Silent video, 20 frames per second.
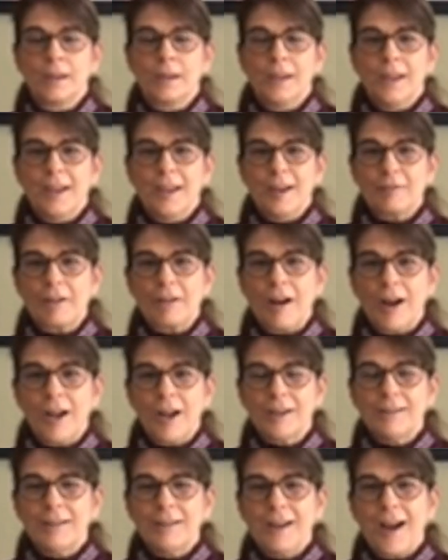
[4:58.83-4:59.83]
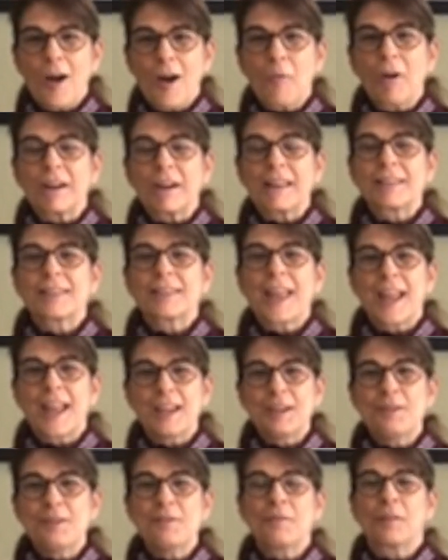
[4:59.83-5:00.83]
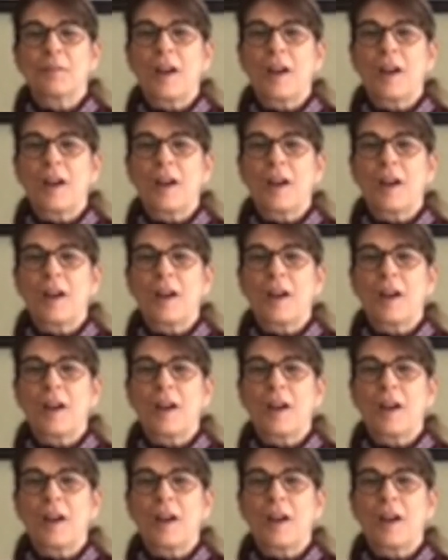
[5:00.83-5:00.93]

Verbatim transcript: Hey Rod, I want to thank you for